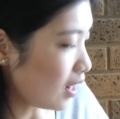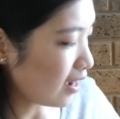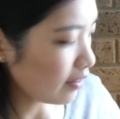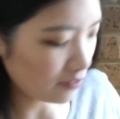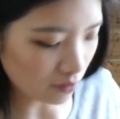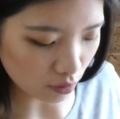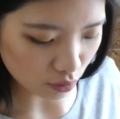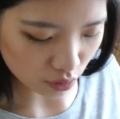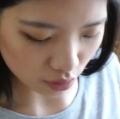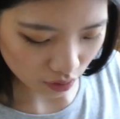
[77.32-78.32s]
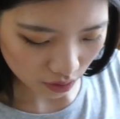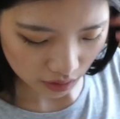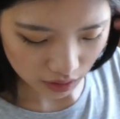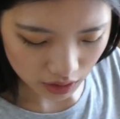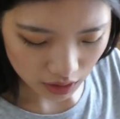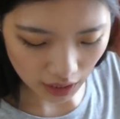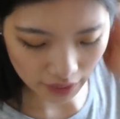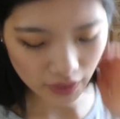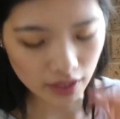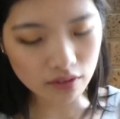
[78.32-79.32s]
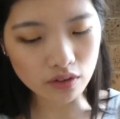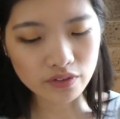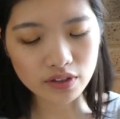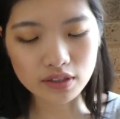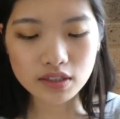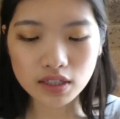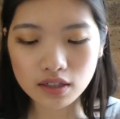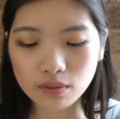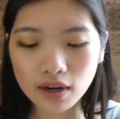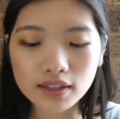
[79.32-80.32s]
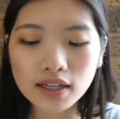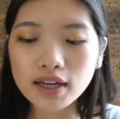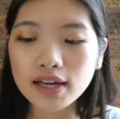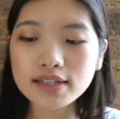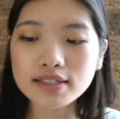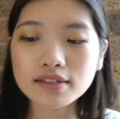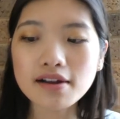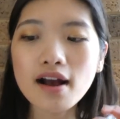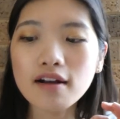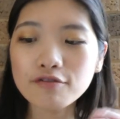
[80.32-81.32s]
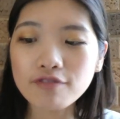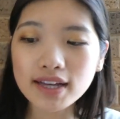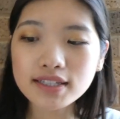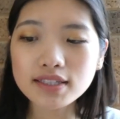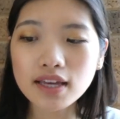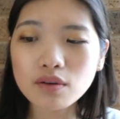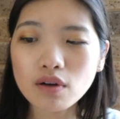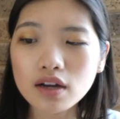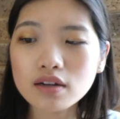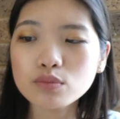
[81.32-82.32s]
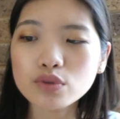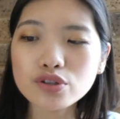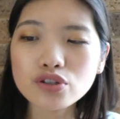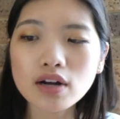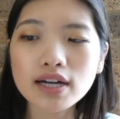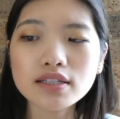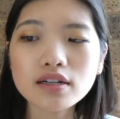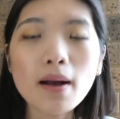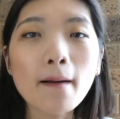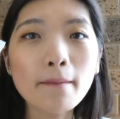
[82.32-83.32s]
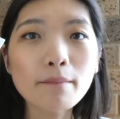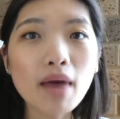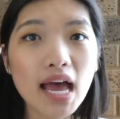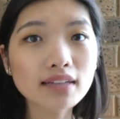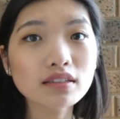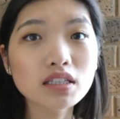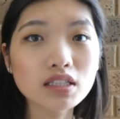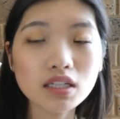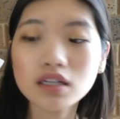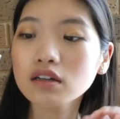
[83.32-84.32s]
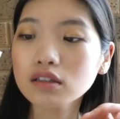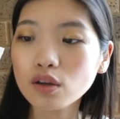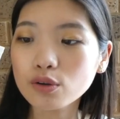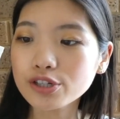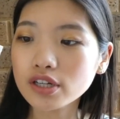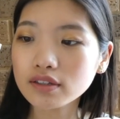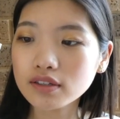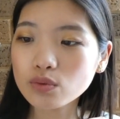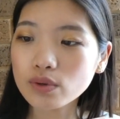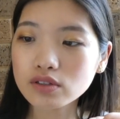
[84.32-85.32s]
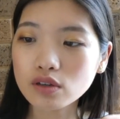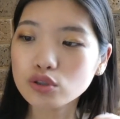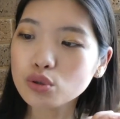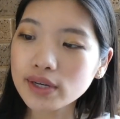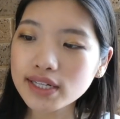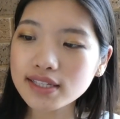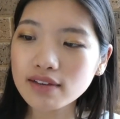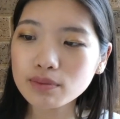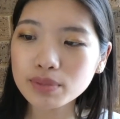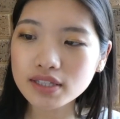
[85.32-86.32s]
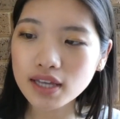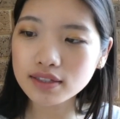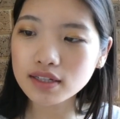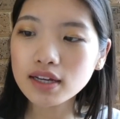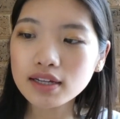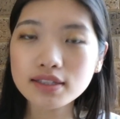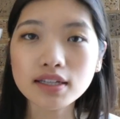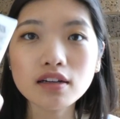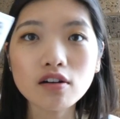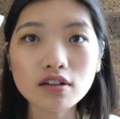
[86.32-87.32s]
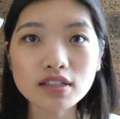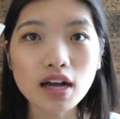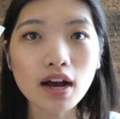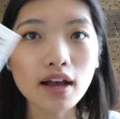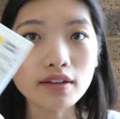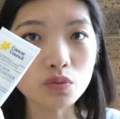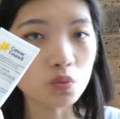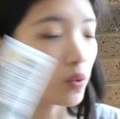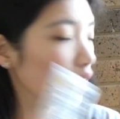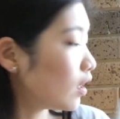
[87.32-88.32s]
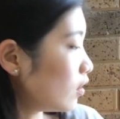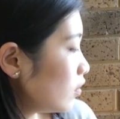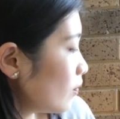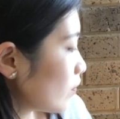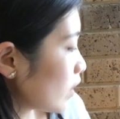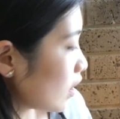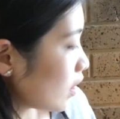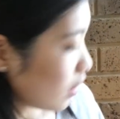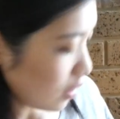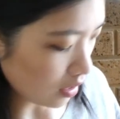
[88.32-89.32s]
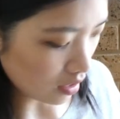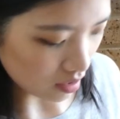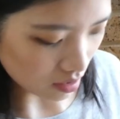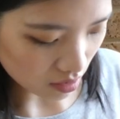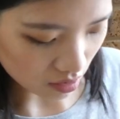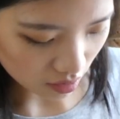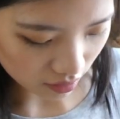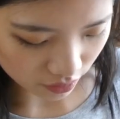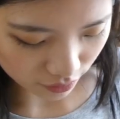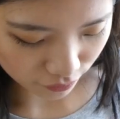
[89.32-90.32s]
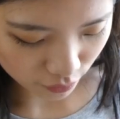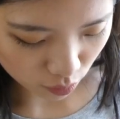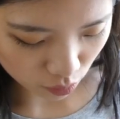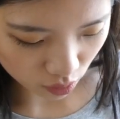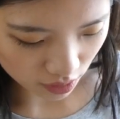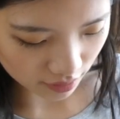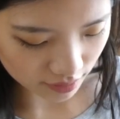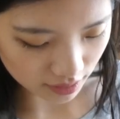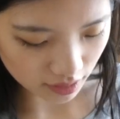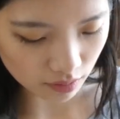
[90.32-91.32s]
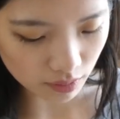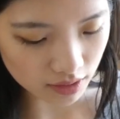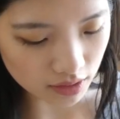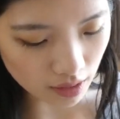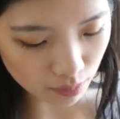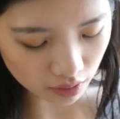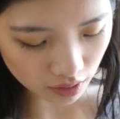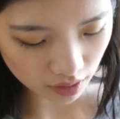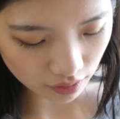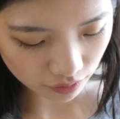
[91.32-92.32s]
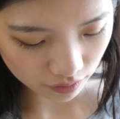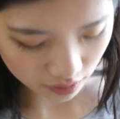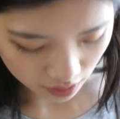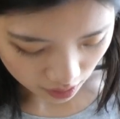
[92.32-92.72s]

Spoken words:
I've also got another of their zinc one, is their Face Day Wear Moisturizer Matte Zinc Lotion. This one's got 27% zinc oxide as well. And there are a few more zinc ones, I believe.